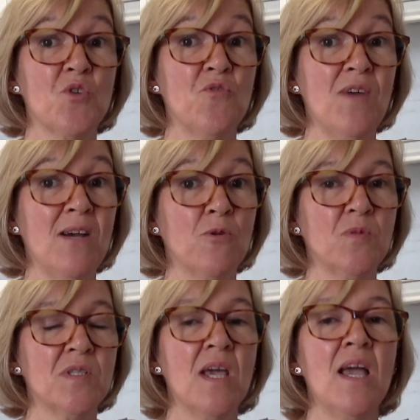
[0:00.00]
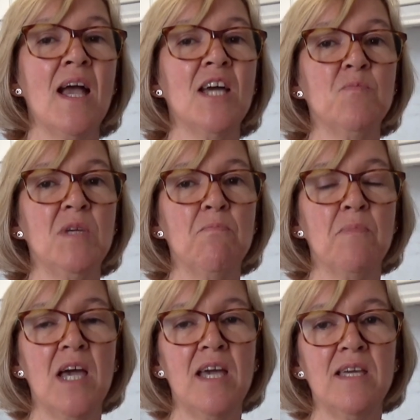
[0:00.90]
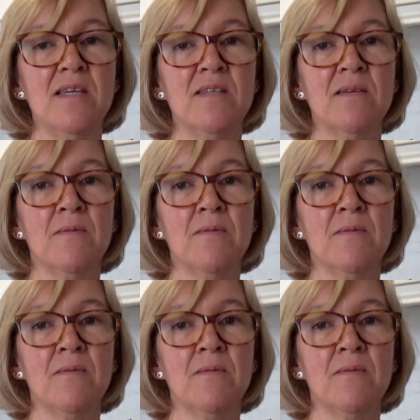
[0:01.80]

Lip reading: crowns, had been paid.